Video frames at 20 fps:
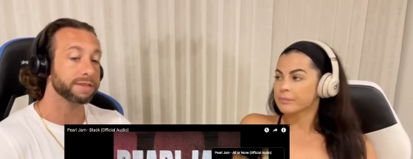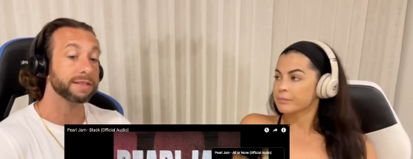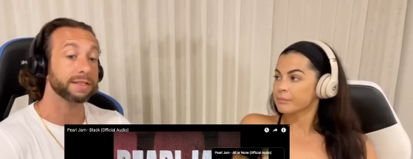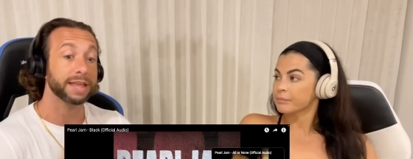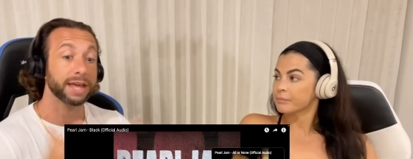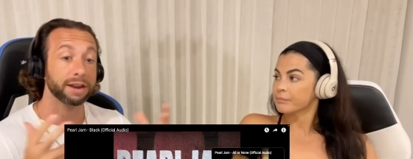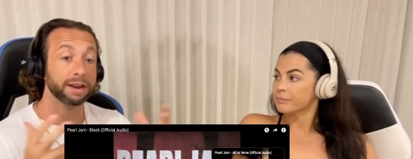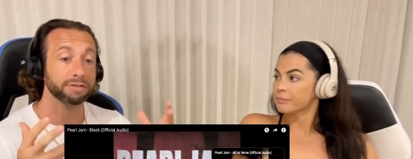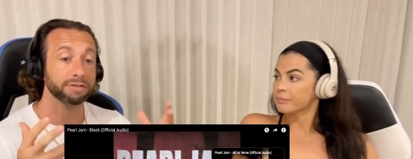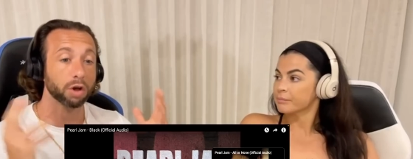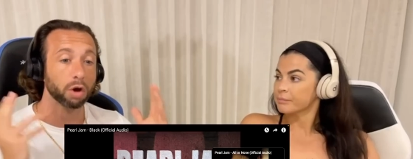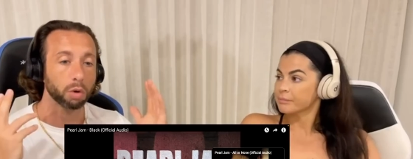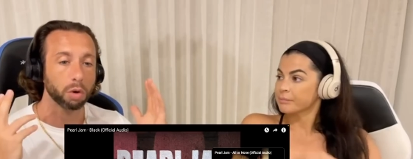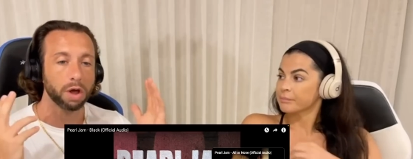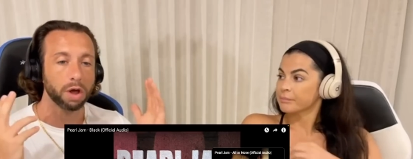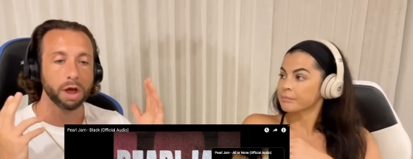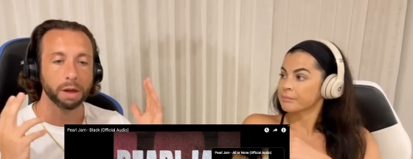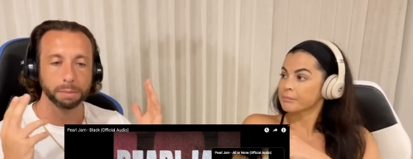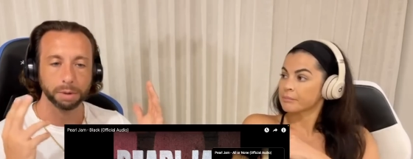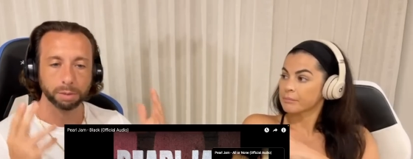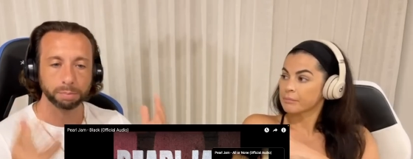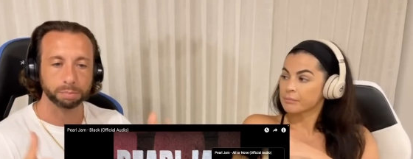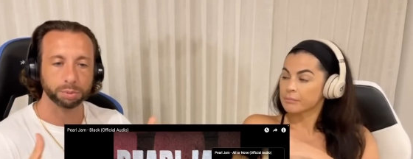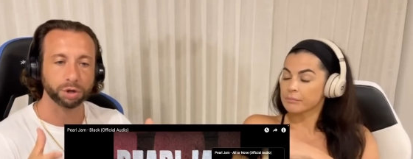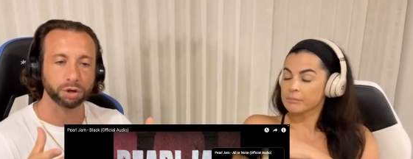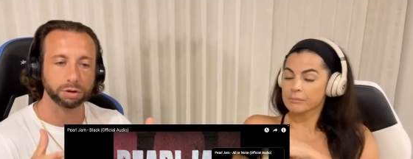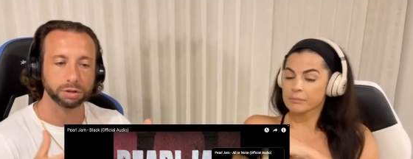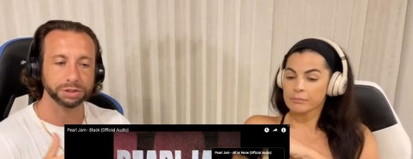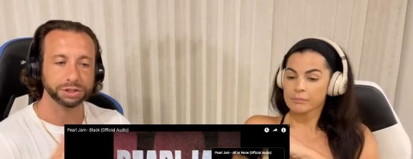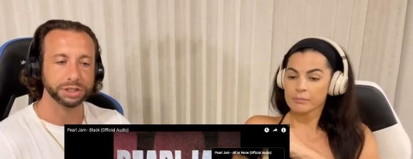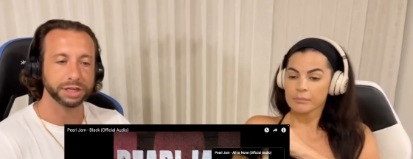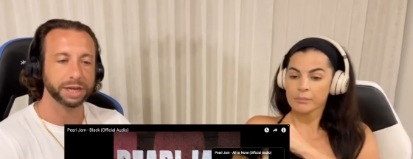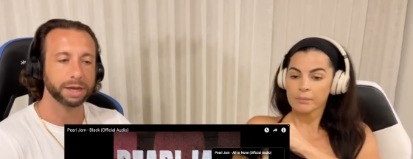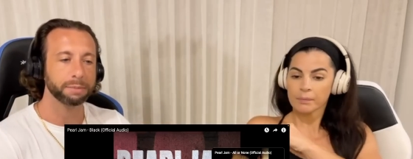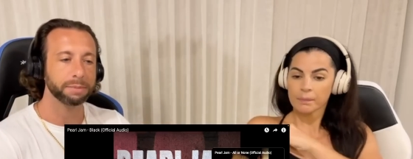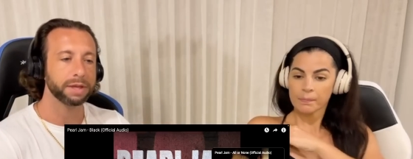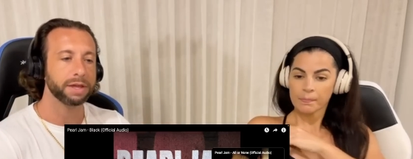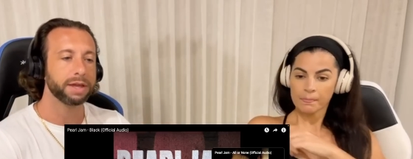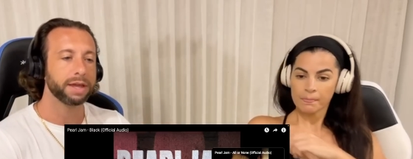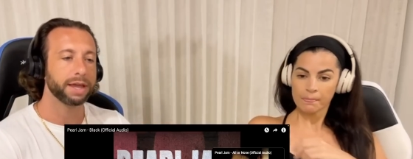Speaker 1: and let us know about Pearl
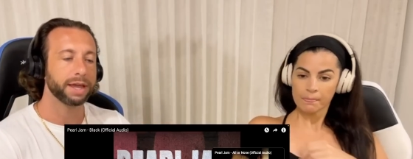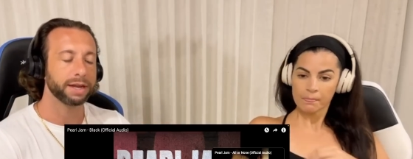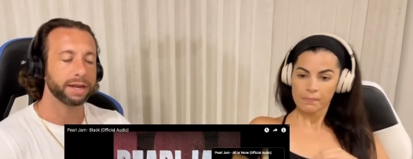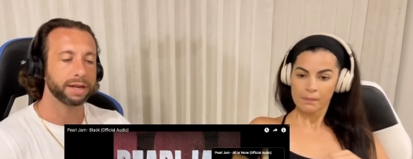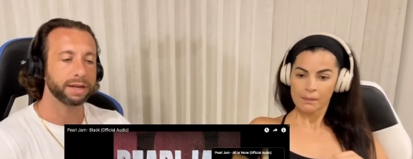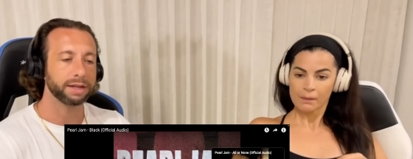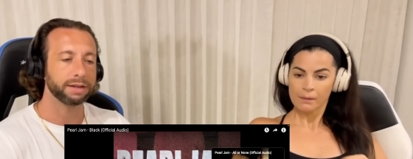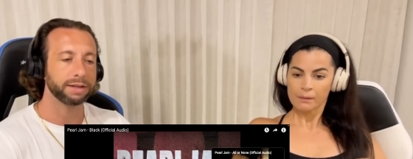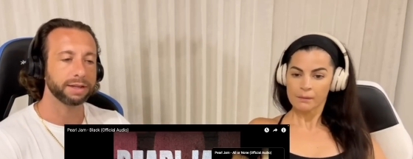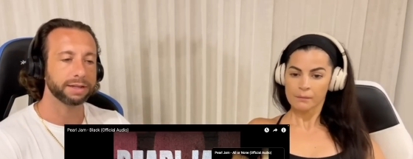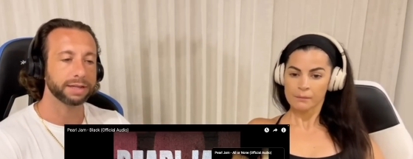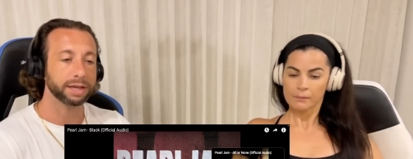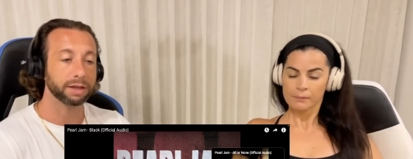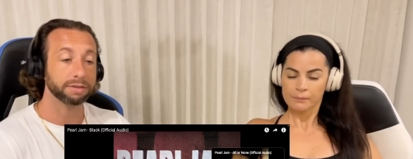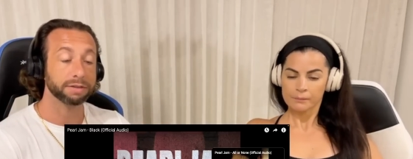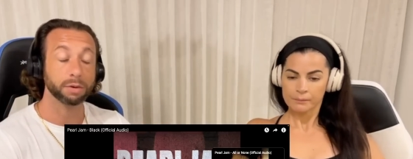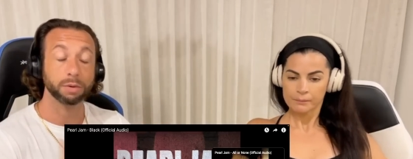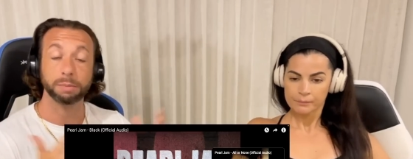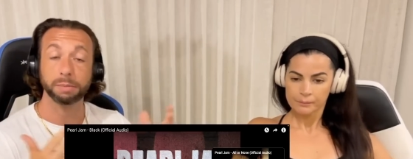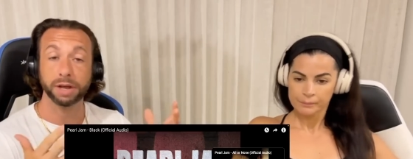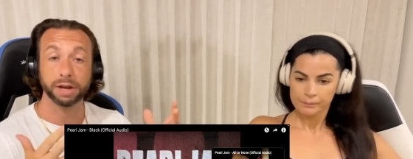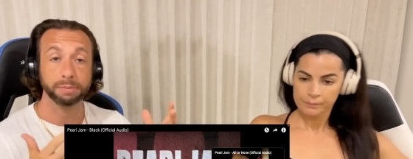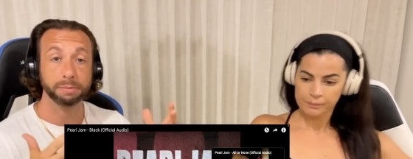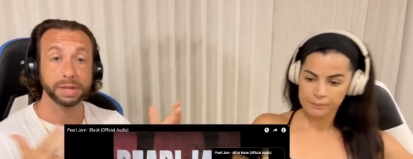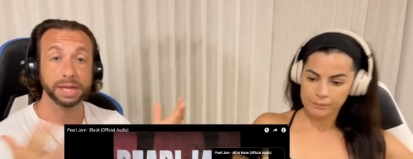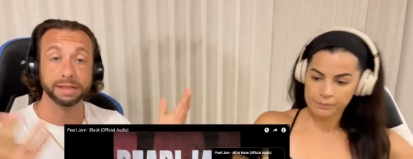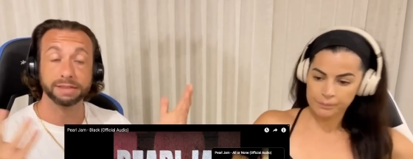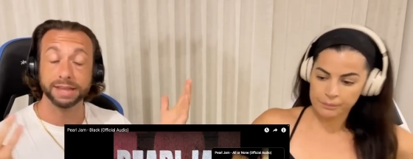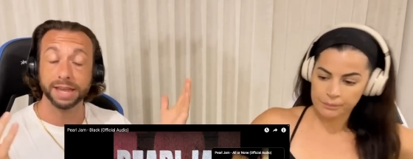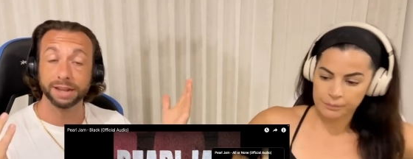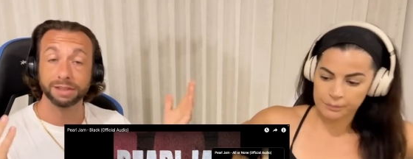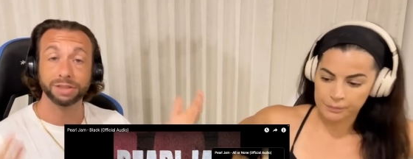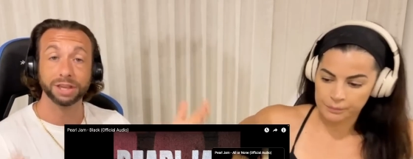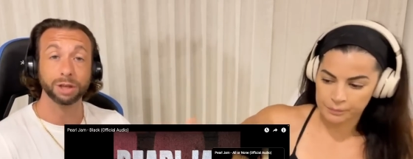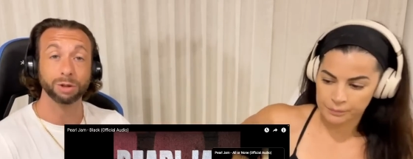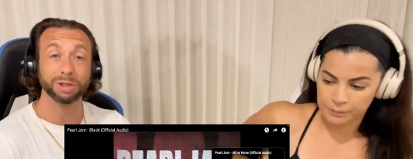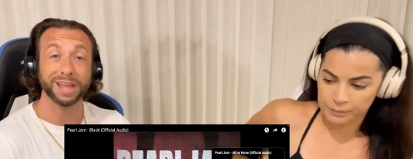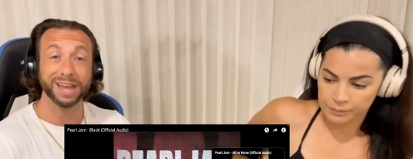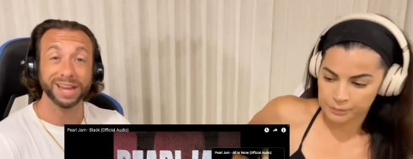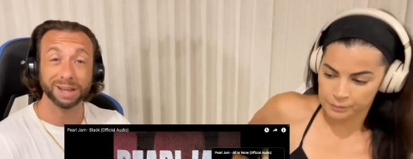Jam and any details that we might have missed,
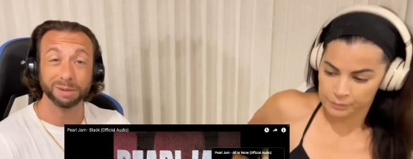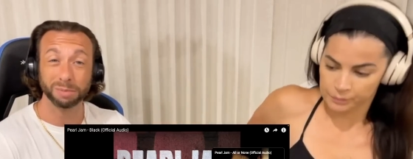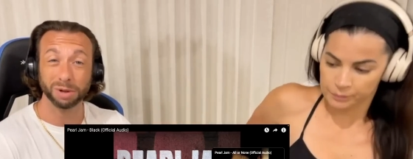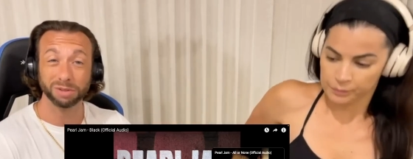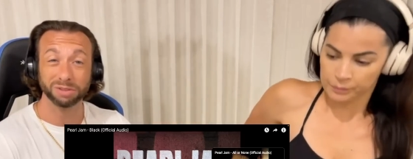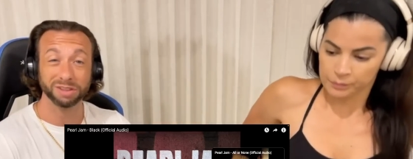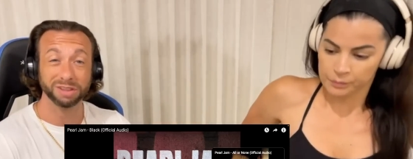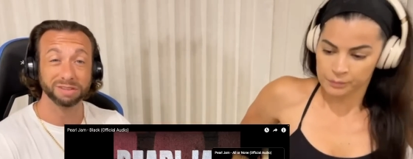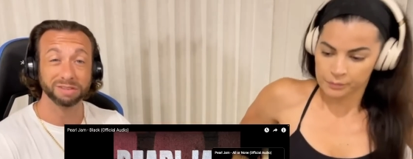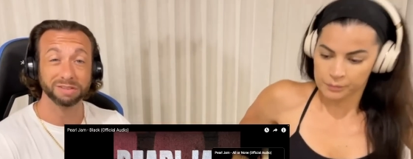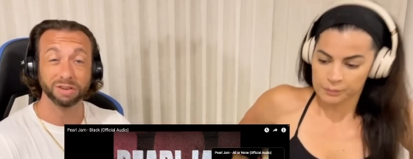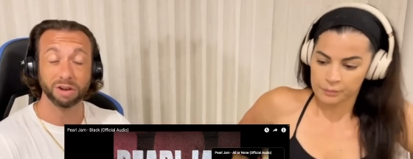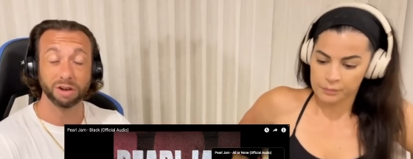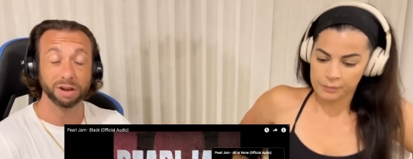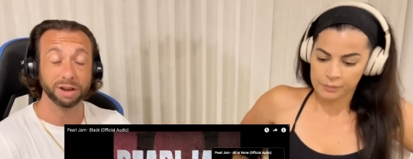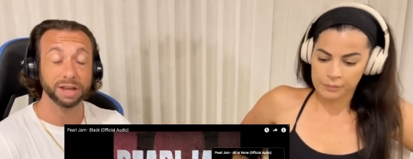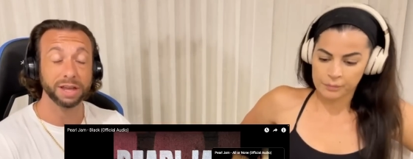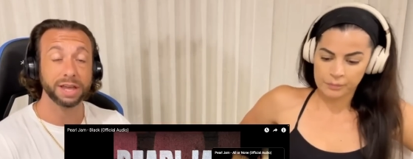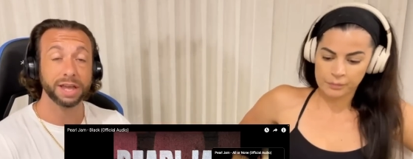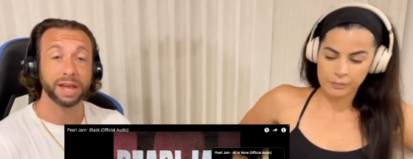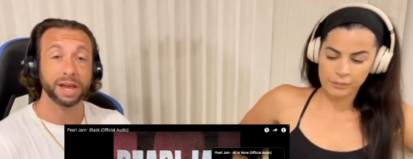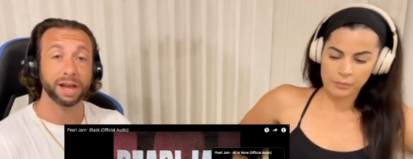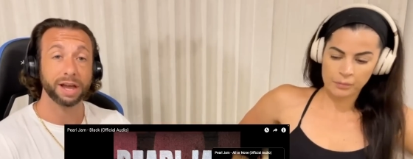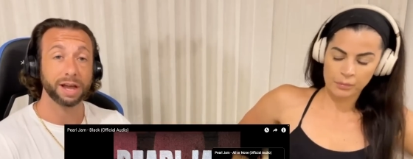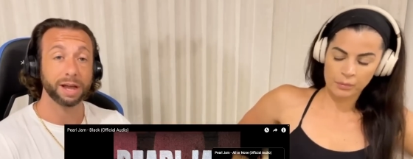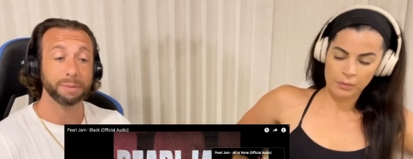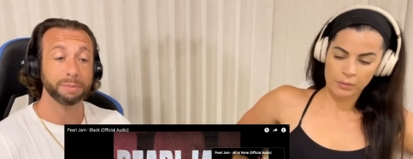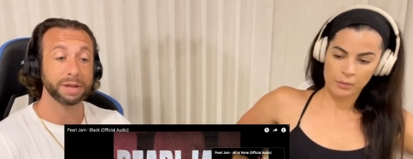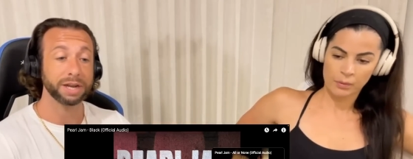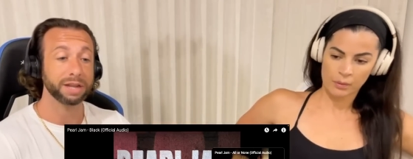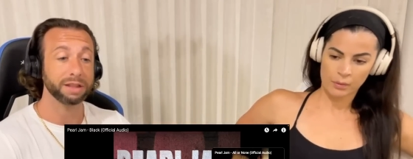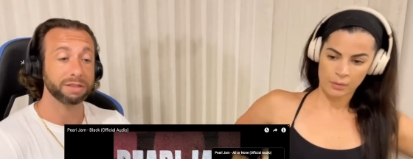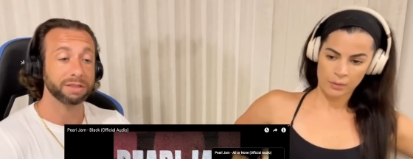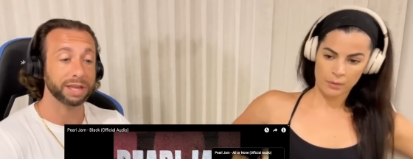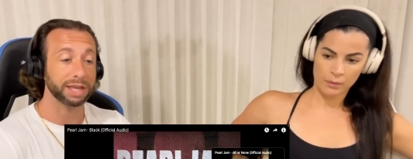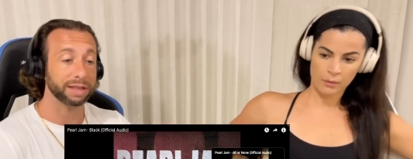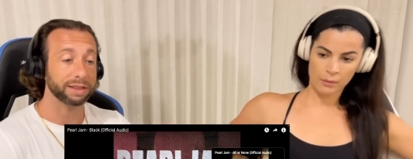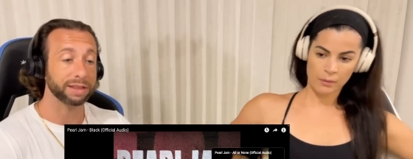anything you like about this song, anything